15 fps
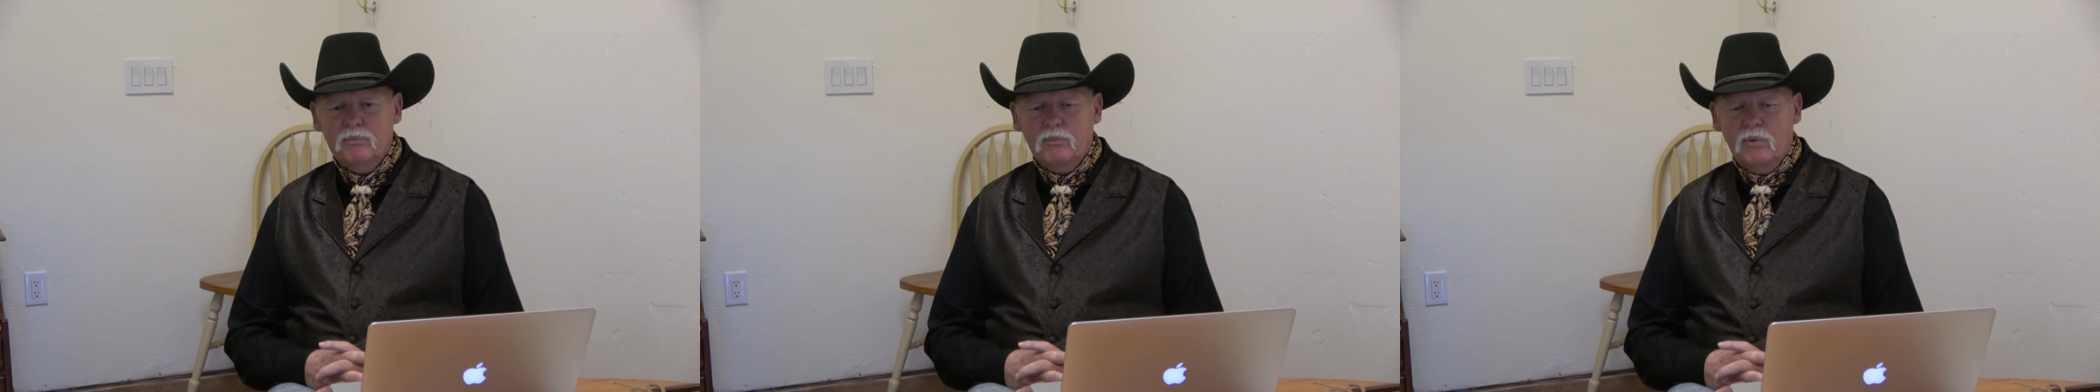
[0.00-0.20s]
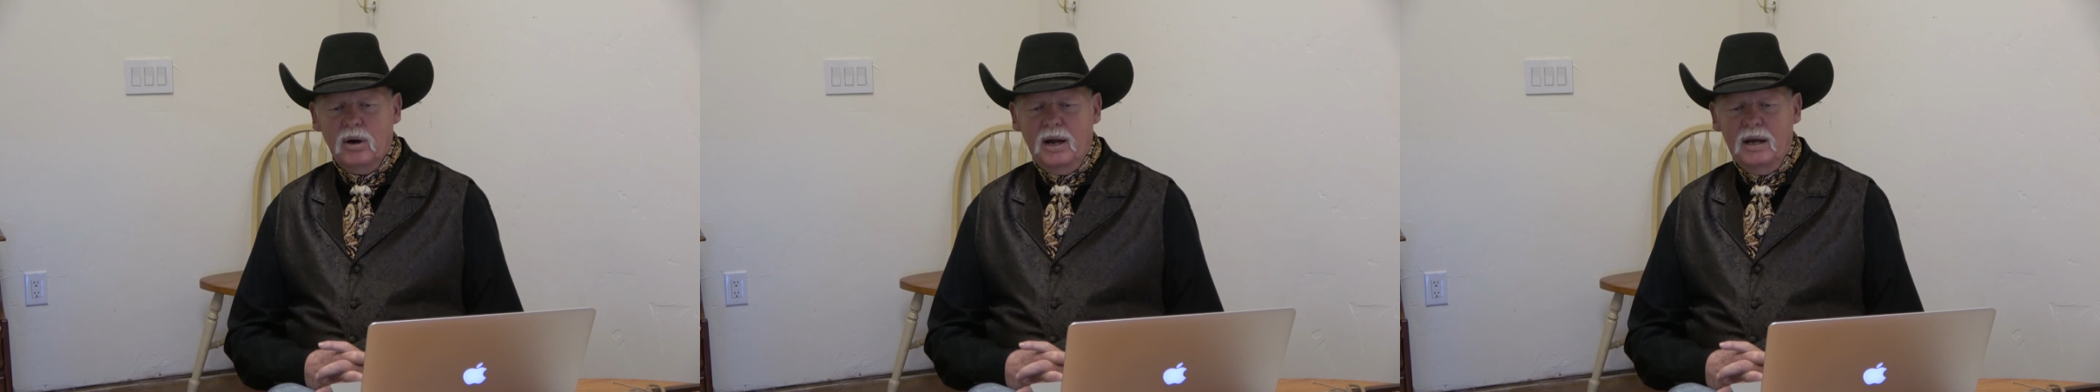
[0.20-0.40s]

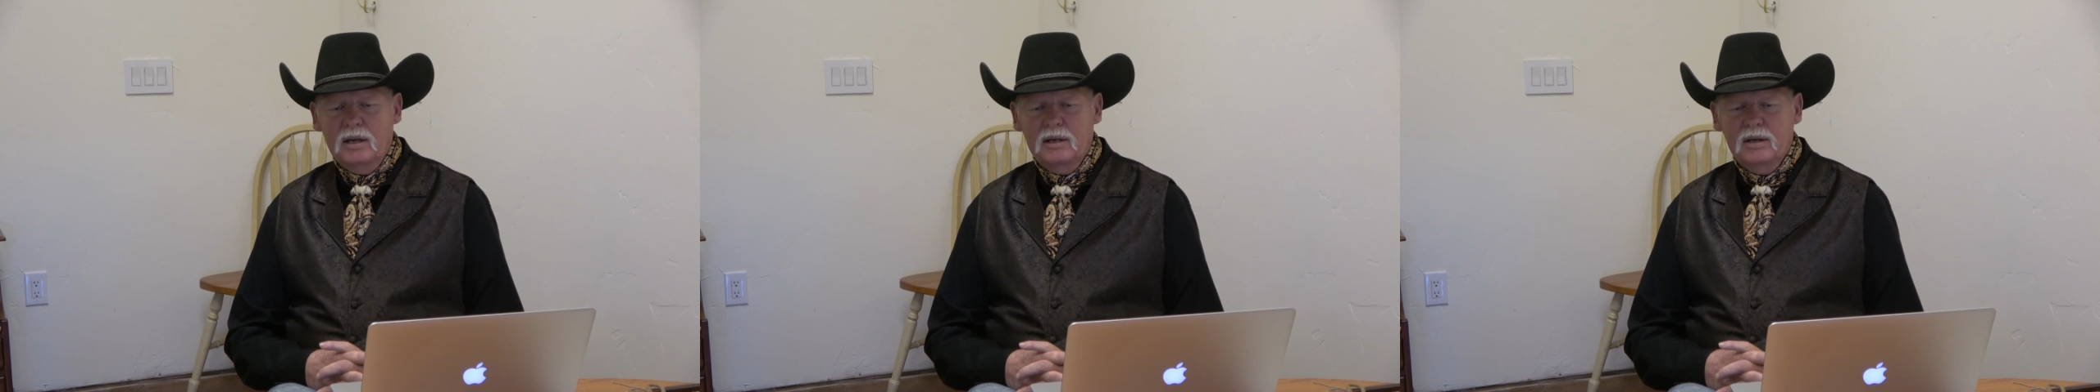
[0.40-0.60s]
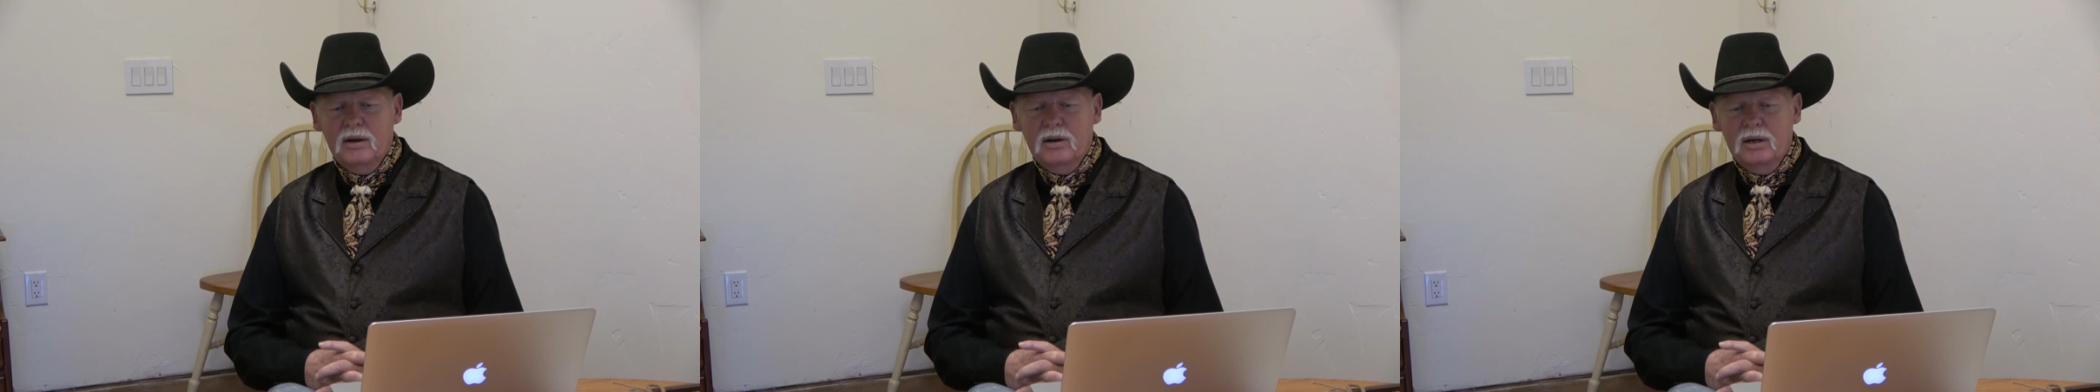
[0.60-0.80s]
bright
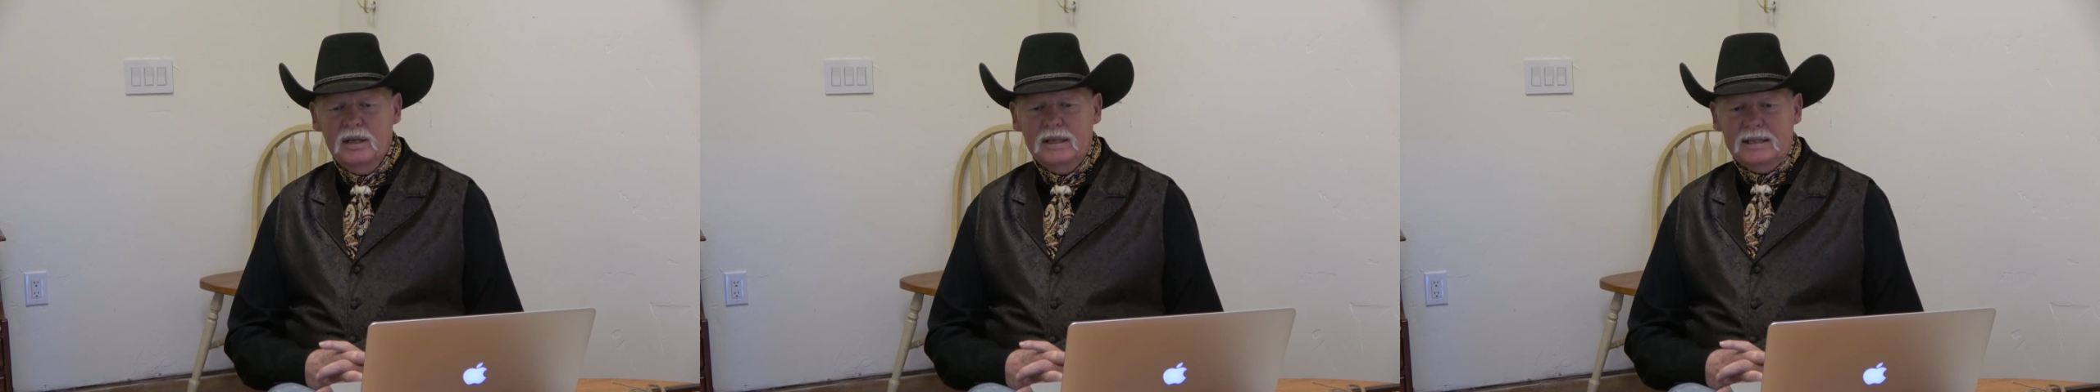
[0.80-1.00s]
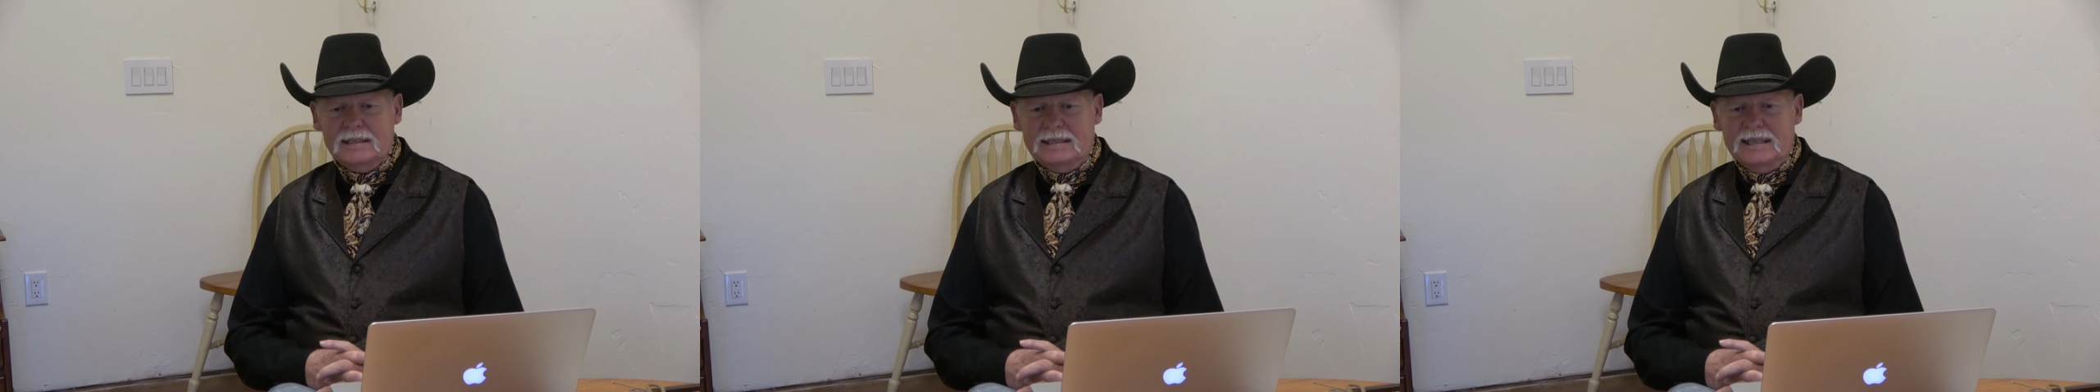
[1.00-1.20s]
and
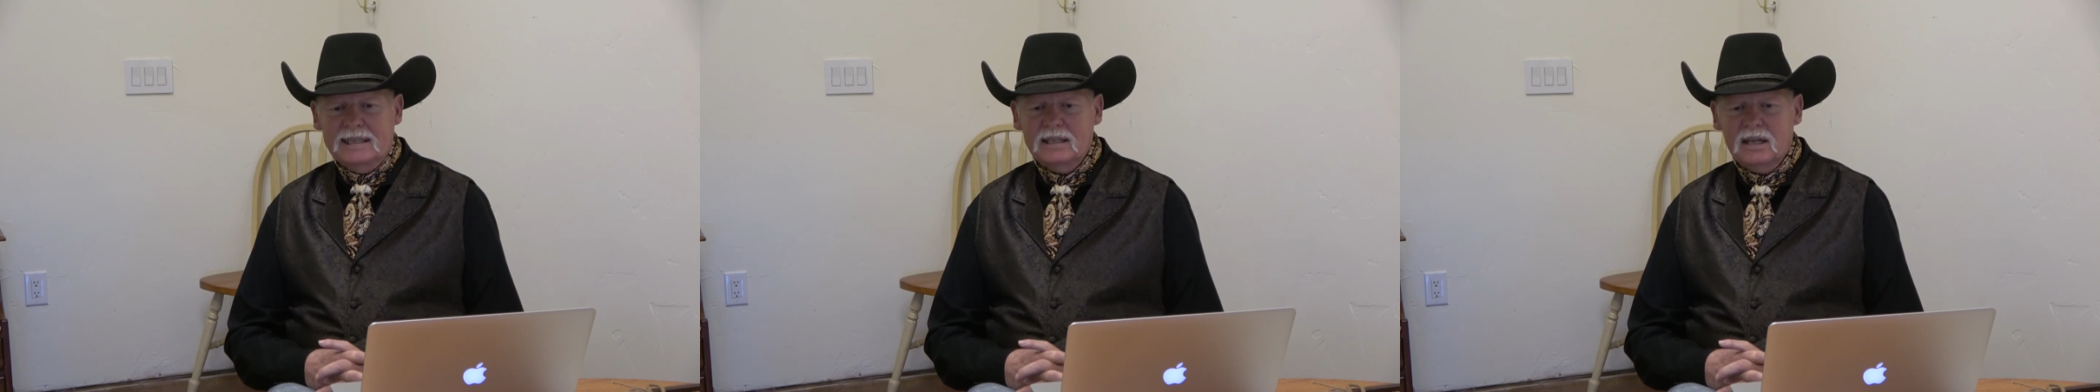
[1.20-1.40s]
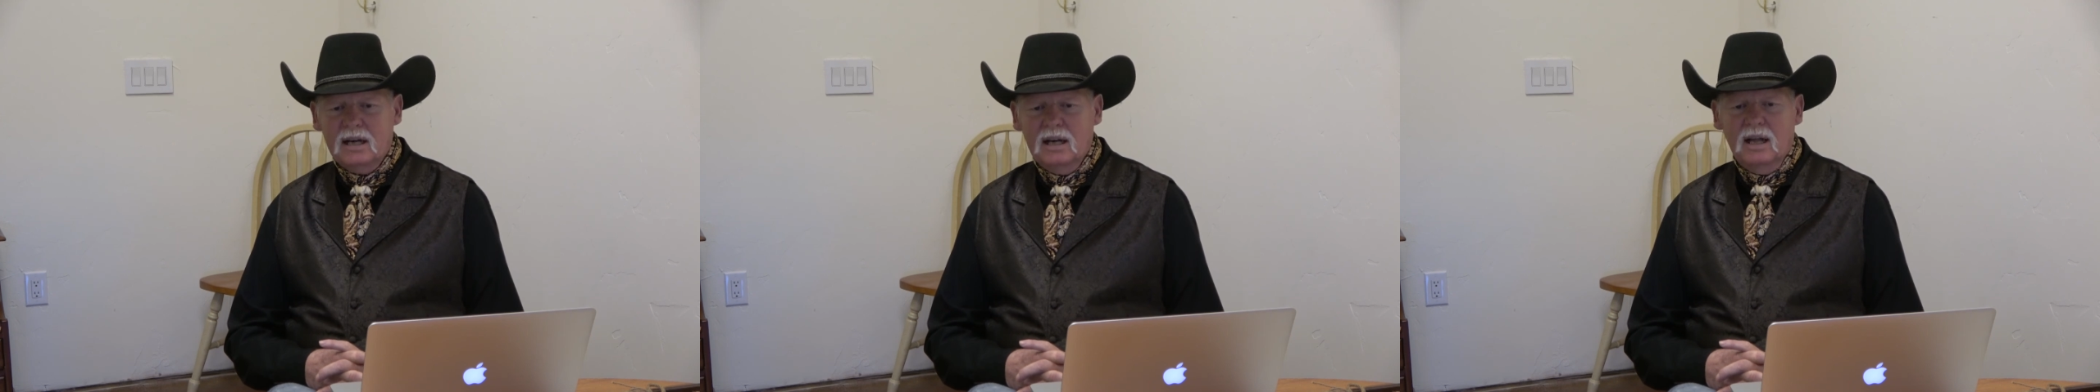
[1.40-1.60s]
early at
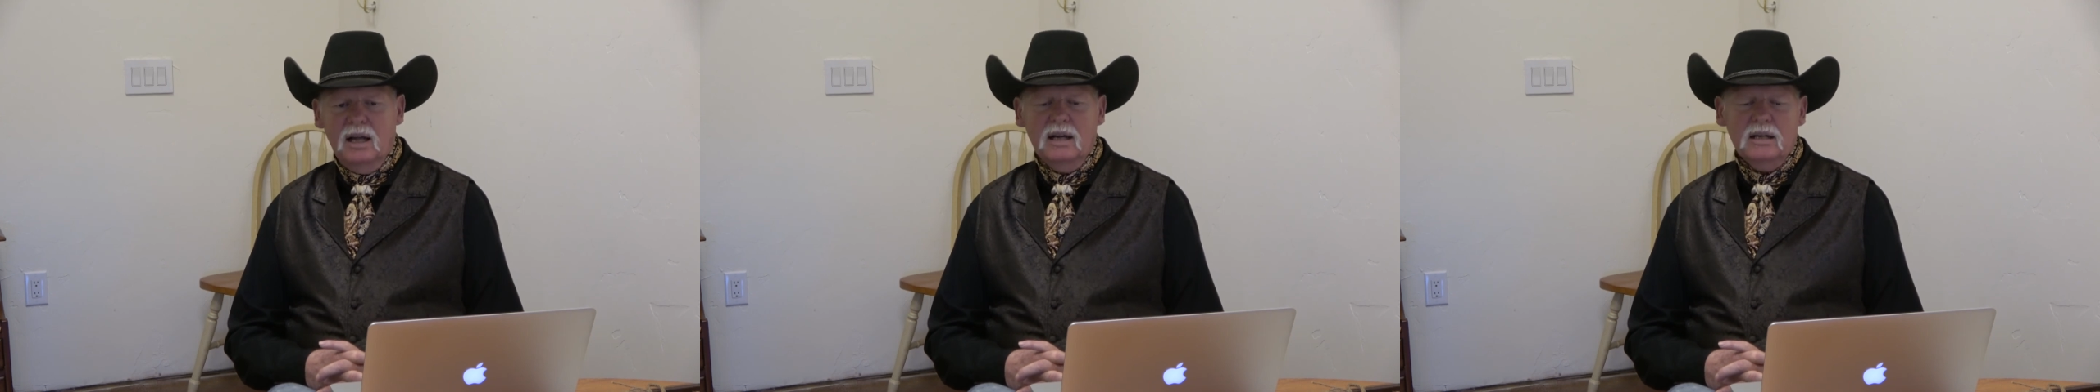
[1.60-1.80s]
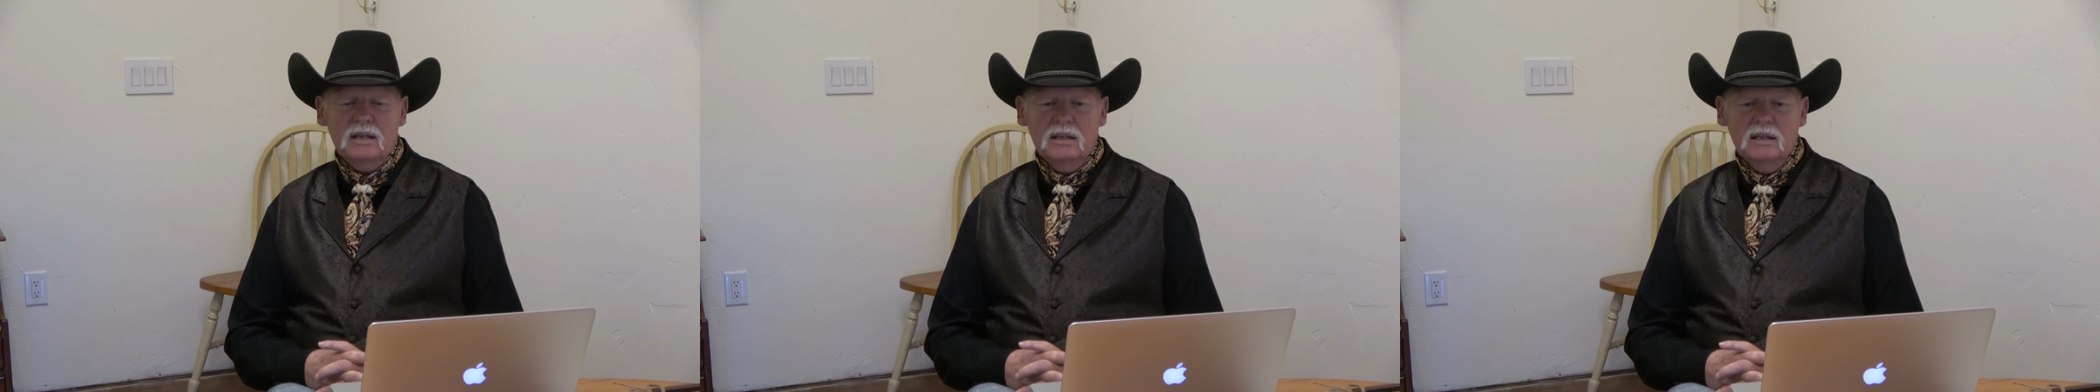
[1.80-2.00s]
10
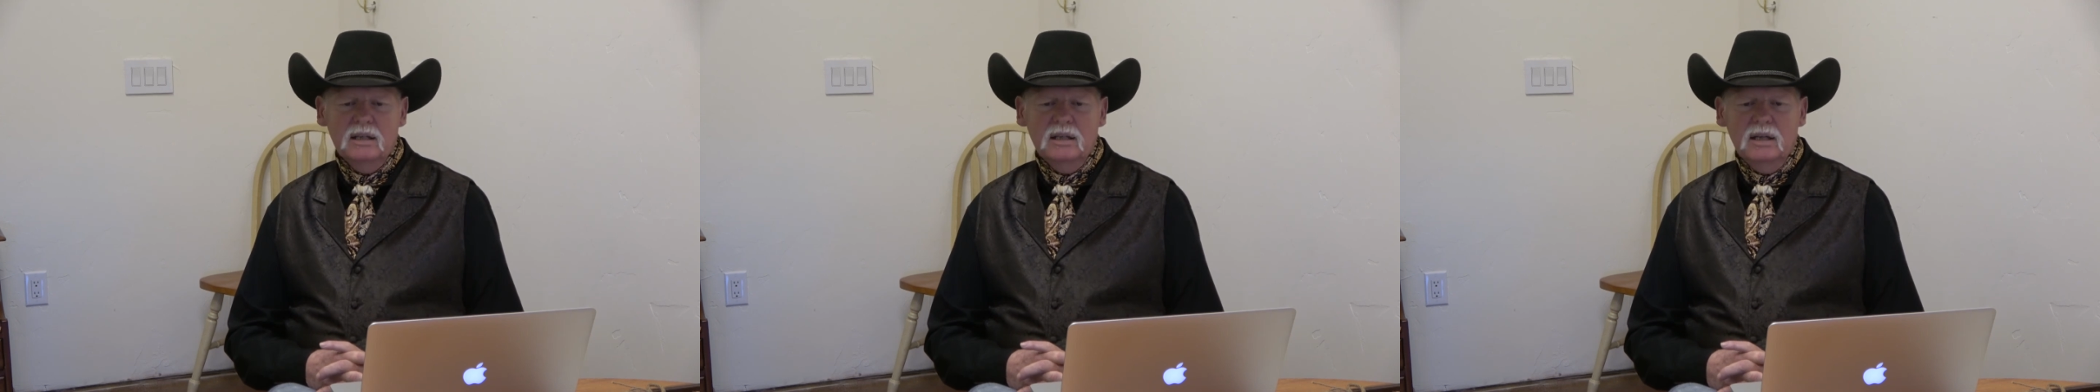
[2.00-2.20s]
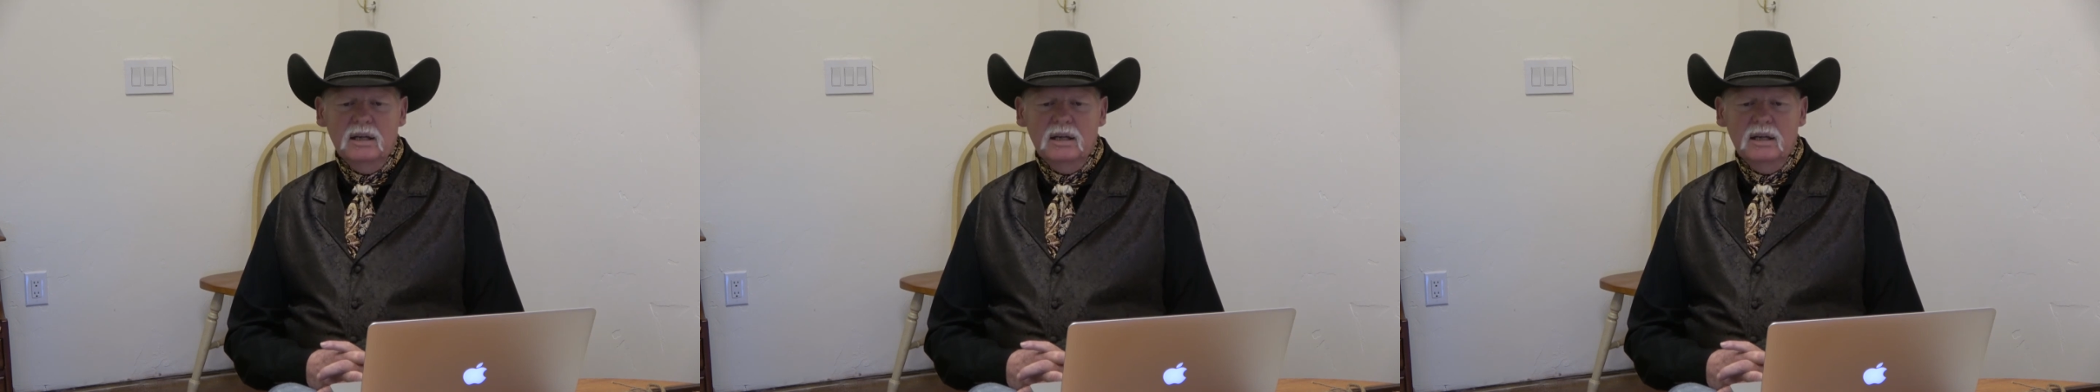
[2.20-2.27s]
o'clock.